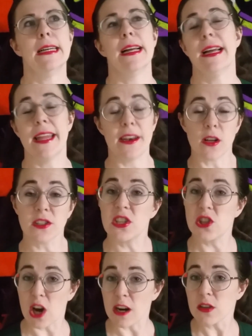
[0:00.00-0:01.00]
It all
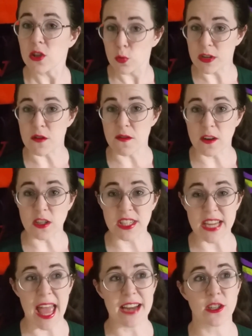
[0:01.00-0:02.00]
starts when you
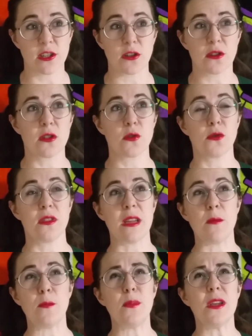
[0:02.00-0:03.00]
first enter through
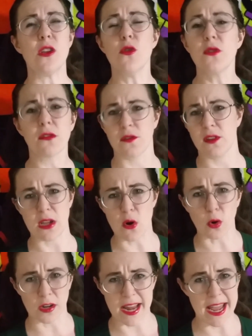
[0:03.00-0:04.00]
the beautifully
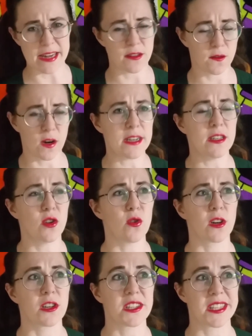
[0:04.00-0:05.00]
ornate front
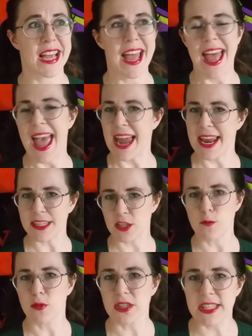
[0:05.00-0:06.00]
doors, and as
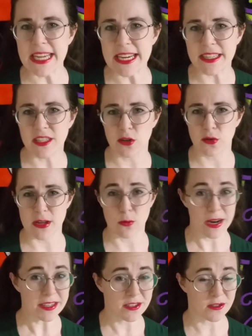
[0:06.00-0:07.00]
you proceed into the
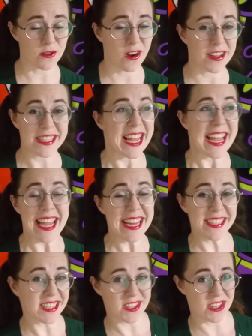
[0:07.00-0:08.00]
restaurant,
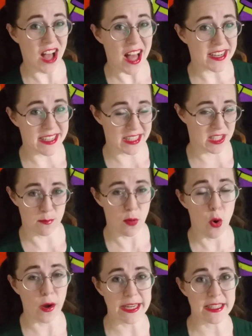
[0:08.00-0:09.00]
it does not
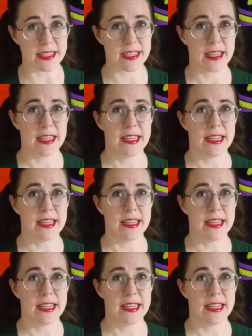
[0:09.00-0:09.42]
disappoint.